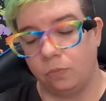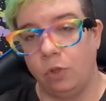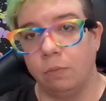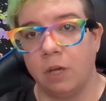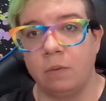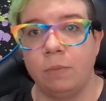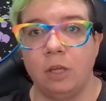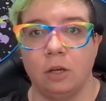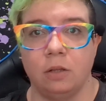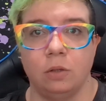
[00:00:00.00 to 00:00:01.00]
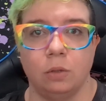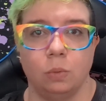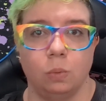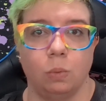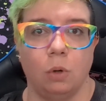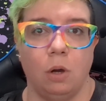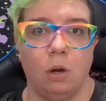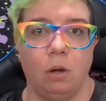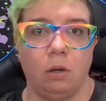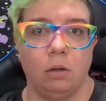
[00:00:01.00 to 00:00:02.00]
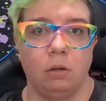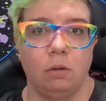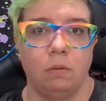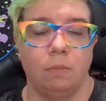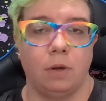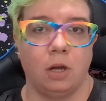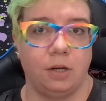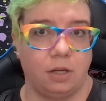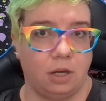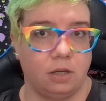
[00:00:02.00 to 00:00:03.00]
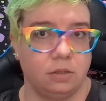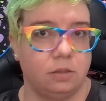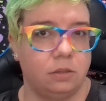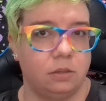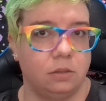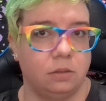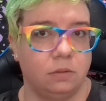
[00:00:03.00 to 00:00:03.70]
you might be on the wrong podcast.